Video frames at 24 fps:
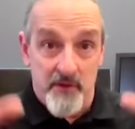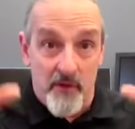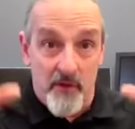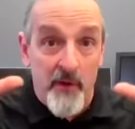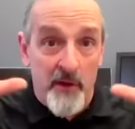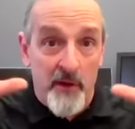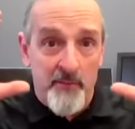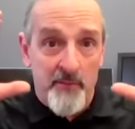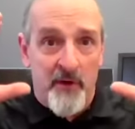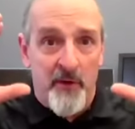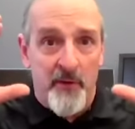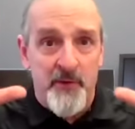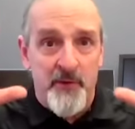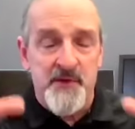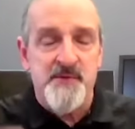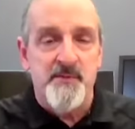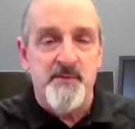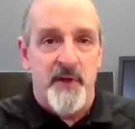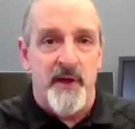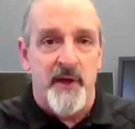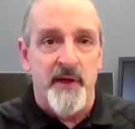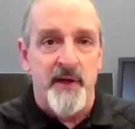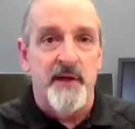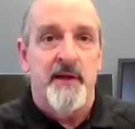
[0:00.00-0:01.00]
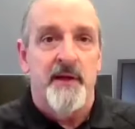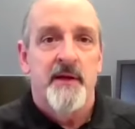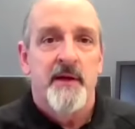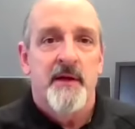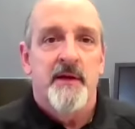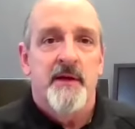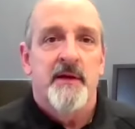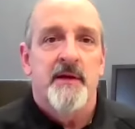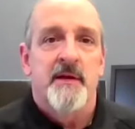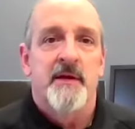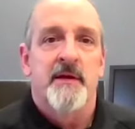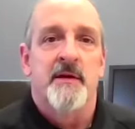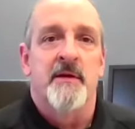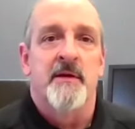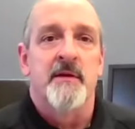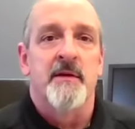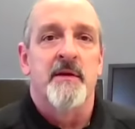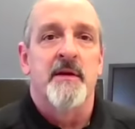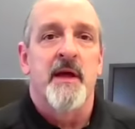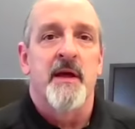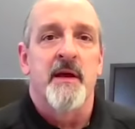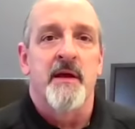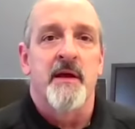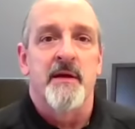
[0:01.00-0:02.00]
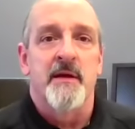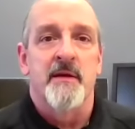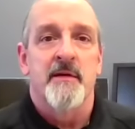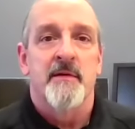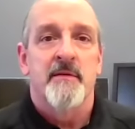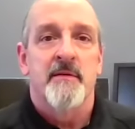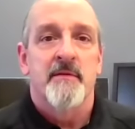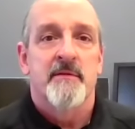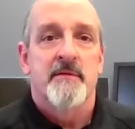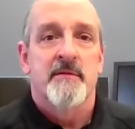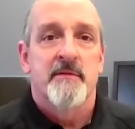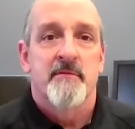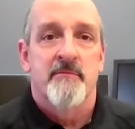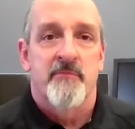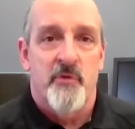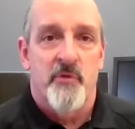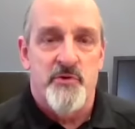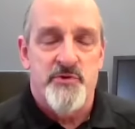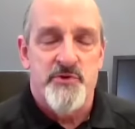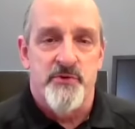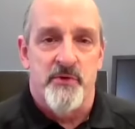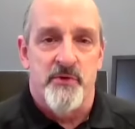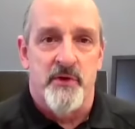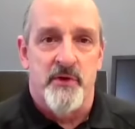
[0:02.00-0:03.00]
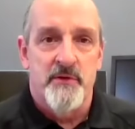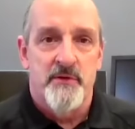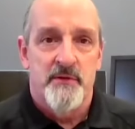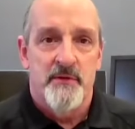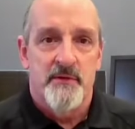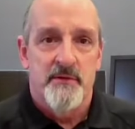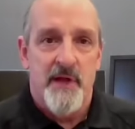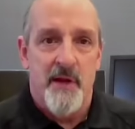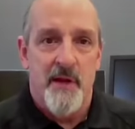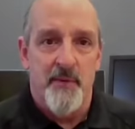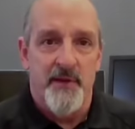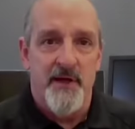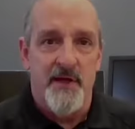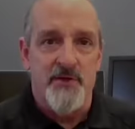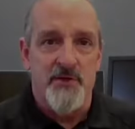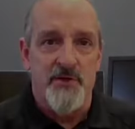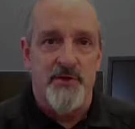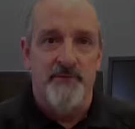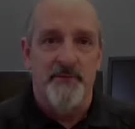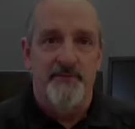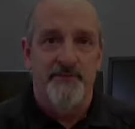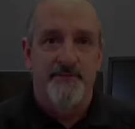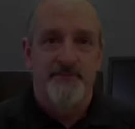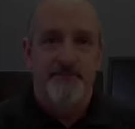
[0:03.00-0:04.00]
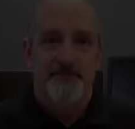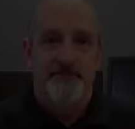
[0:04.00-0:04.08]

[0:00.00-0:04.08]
head-mounted display in a virtual application.